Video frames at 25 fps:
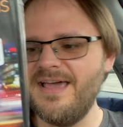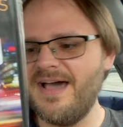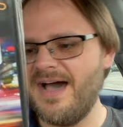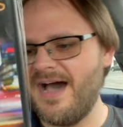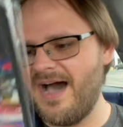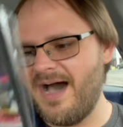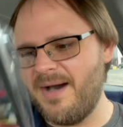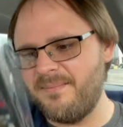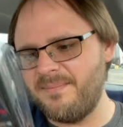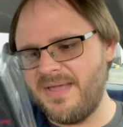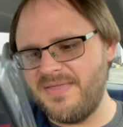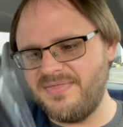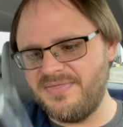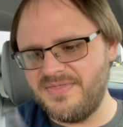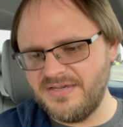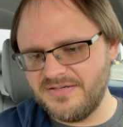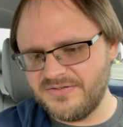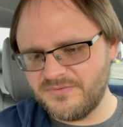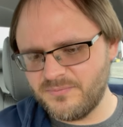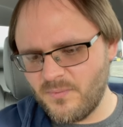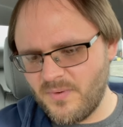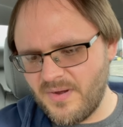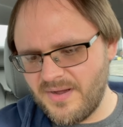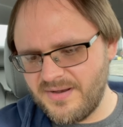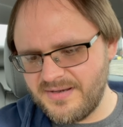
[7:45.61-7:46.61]
Um, and
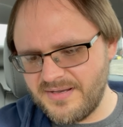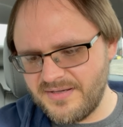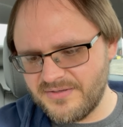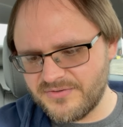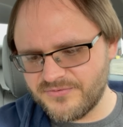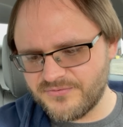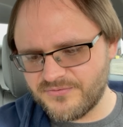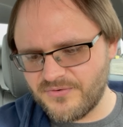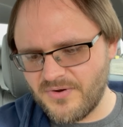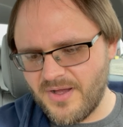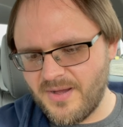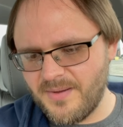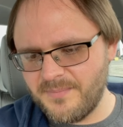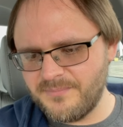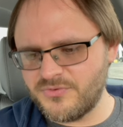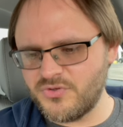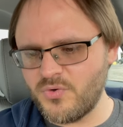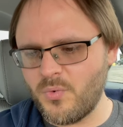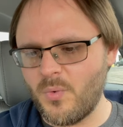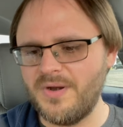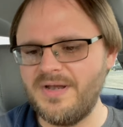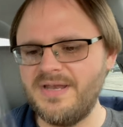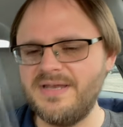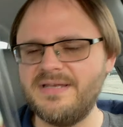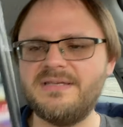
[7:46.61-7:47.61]
this one is from
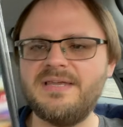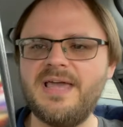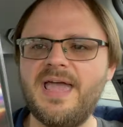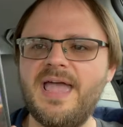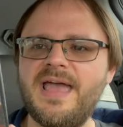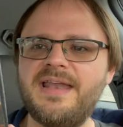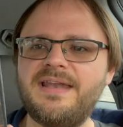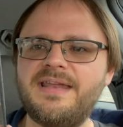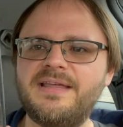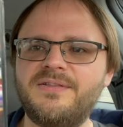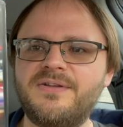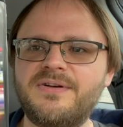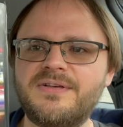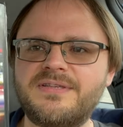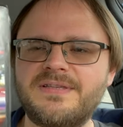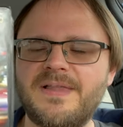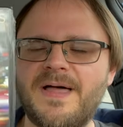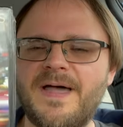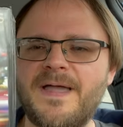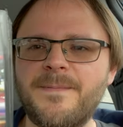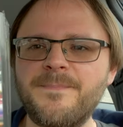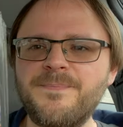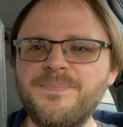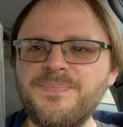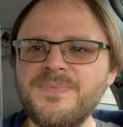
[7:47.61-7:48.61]
2010, it looks
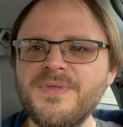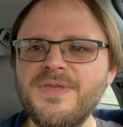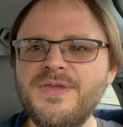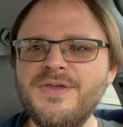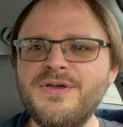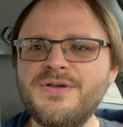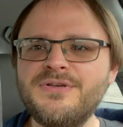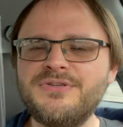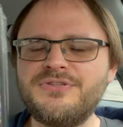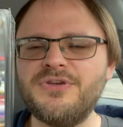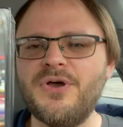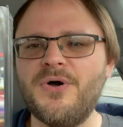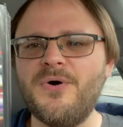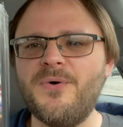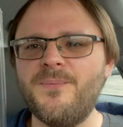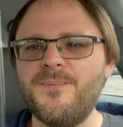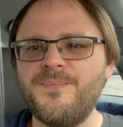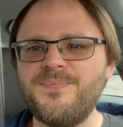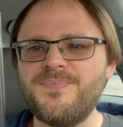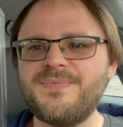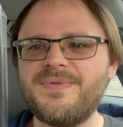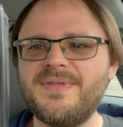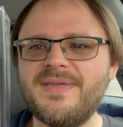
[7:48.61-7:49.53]
like. So